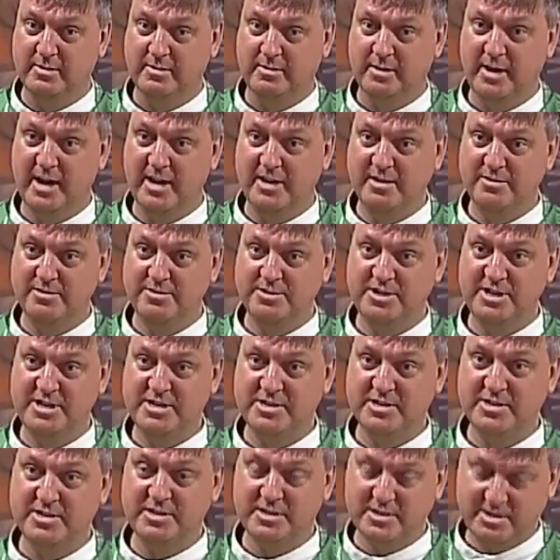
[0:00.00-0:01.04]
And
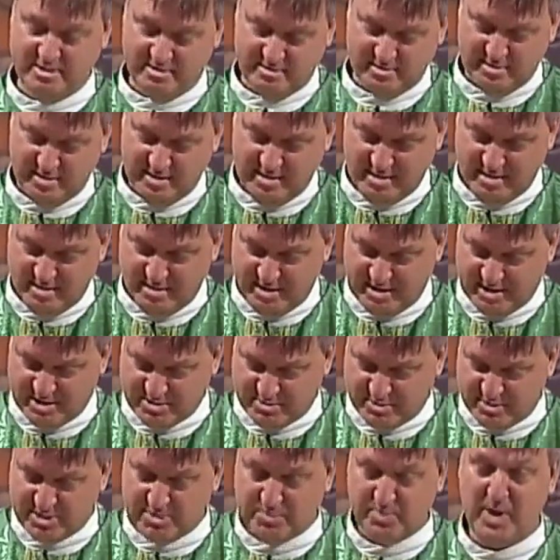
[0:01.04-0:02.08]
Jesus, his
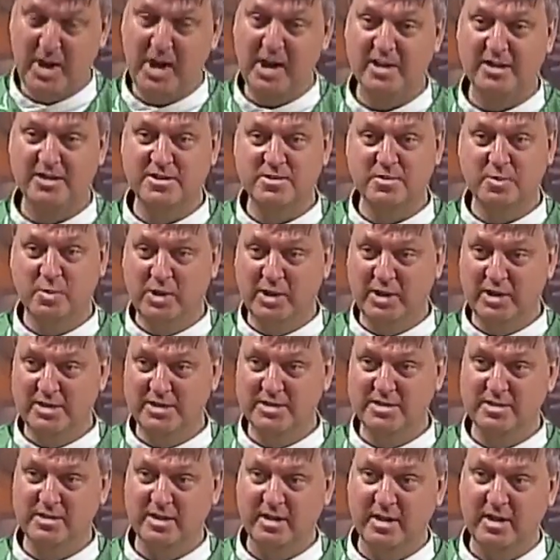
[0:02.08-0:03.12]
response
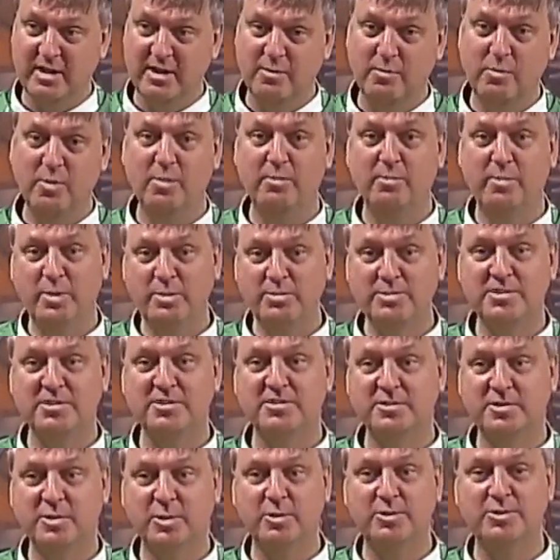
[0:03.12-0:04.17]
was, well, Moses
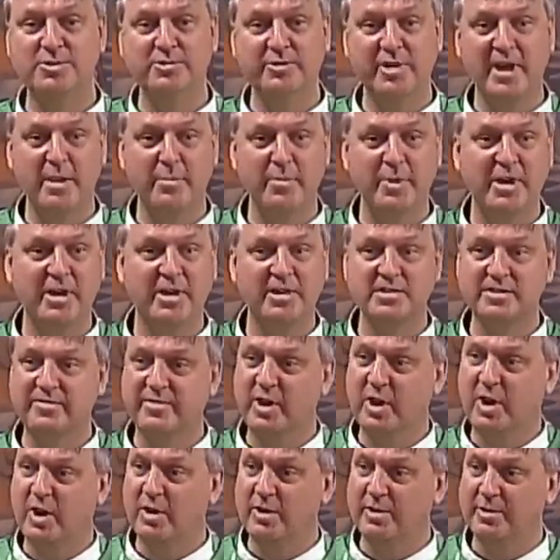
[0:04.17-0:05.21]
told you that because of
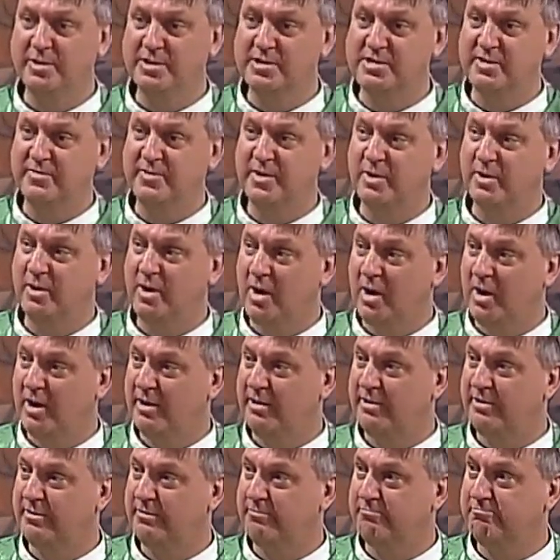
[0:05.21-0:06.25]
the hardness of your
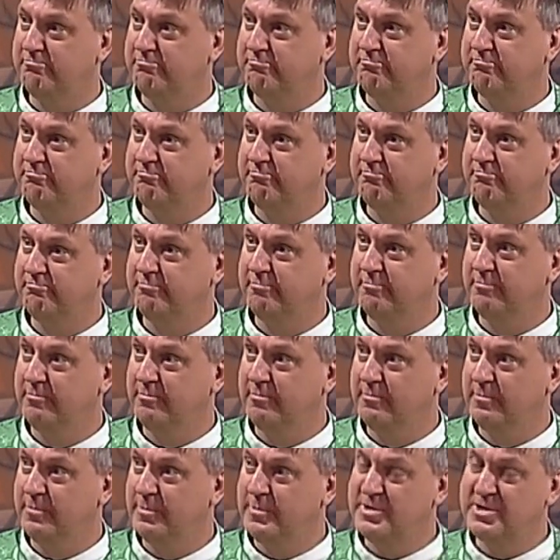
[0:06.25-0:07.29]
heart,
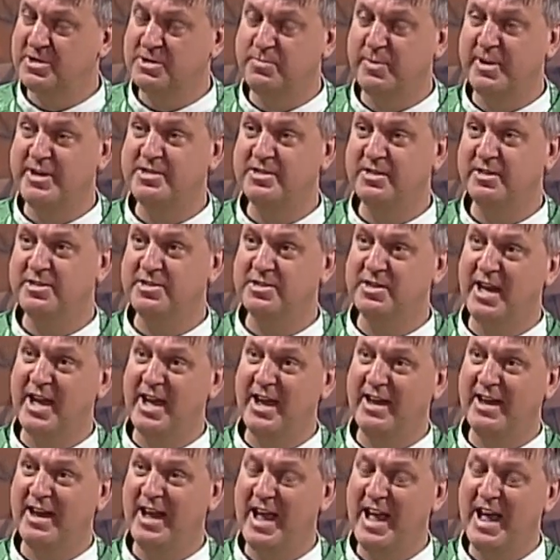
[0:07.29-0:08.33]
which is basically
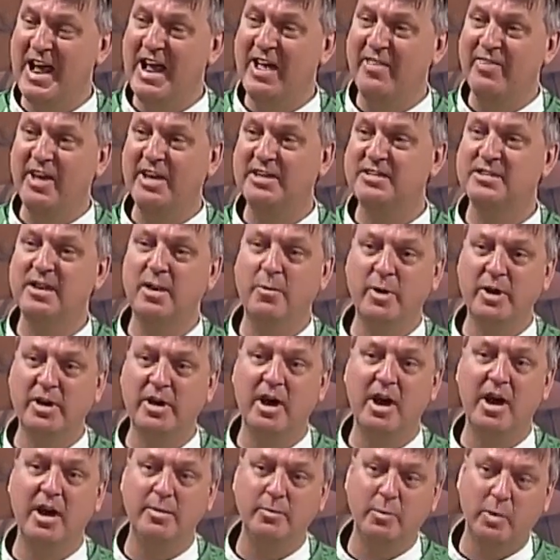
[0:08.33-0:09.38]
saying, that's not what
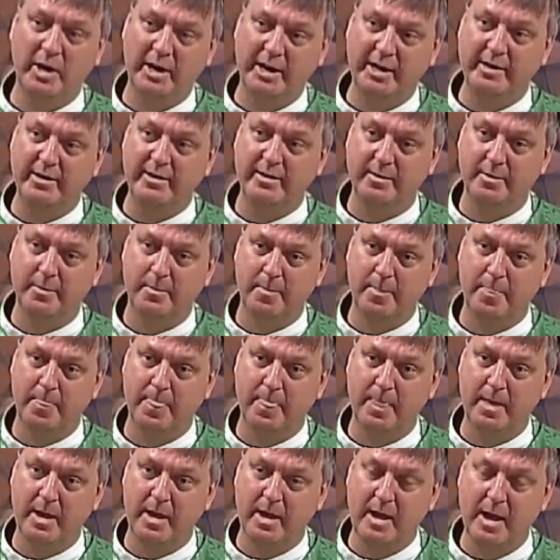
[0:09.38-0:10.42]
God wanted,
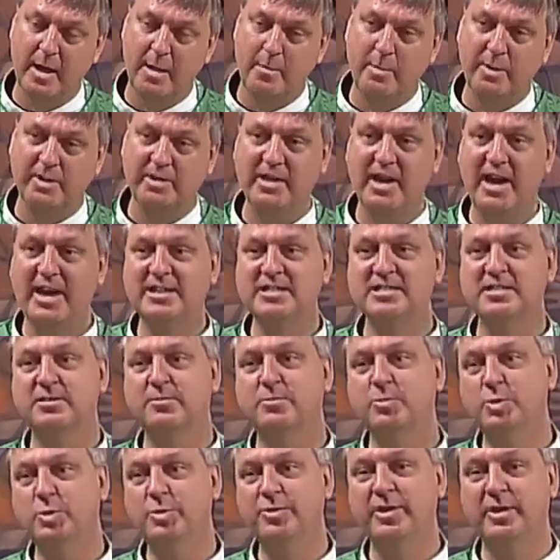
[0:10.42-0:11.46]
but that's the
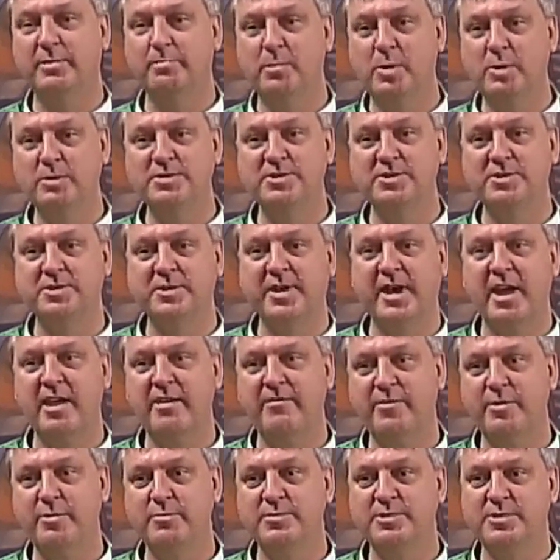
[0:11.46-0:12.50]
rule that Moses
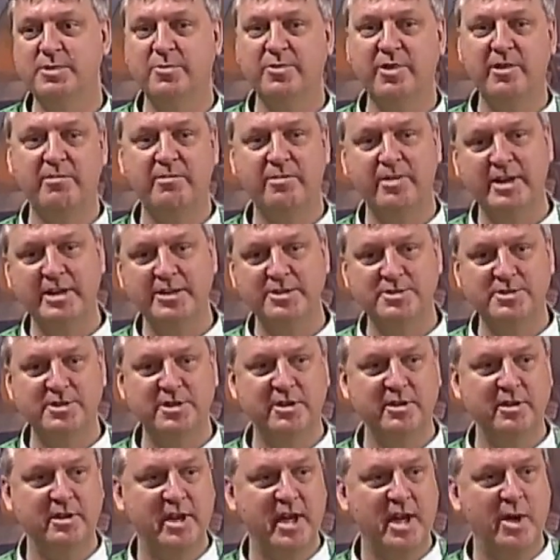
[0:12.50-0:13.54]
gave you so that things
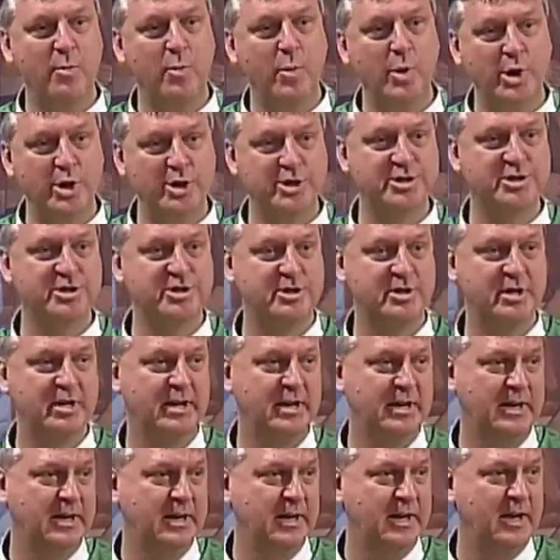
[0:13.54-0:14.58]
didn't get
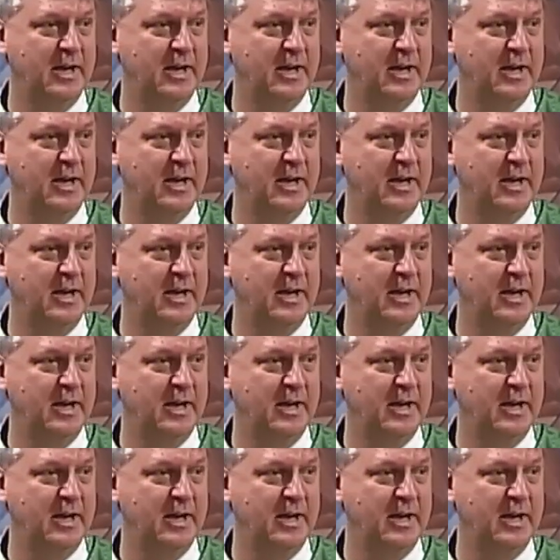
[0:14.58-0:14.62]
worse.